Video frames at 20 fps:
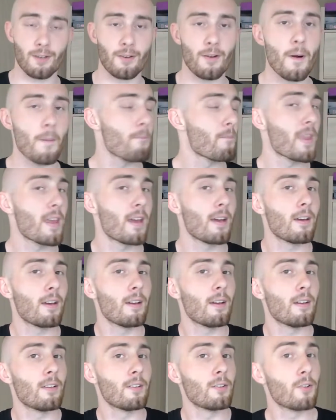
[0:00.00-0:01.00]

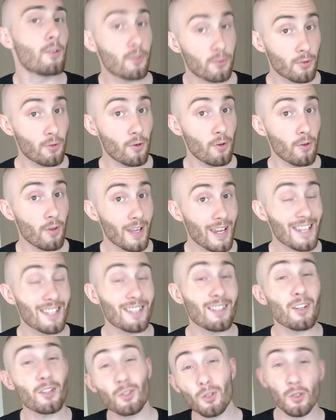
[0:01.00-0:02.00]
Your tool is
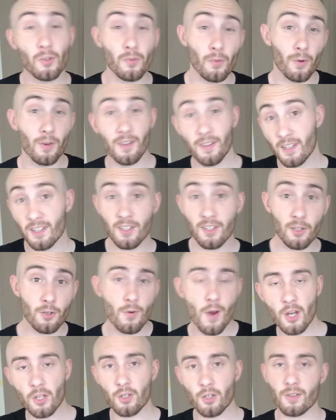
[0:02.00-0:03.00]
not useful in this
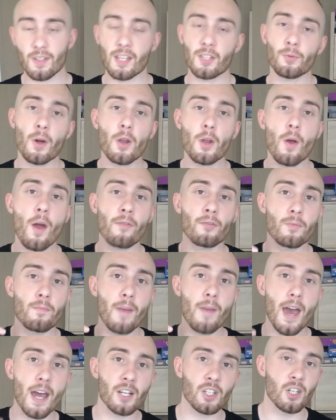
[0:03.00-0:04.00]
situation. That's why you have to
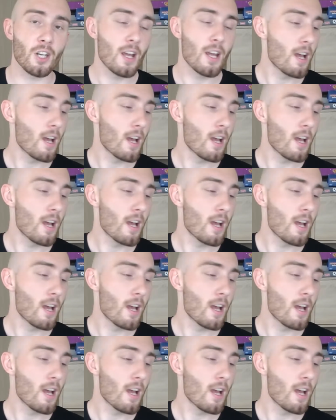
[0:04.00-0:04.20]
match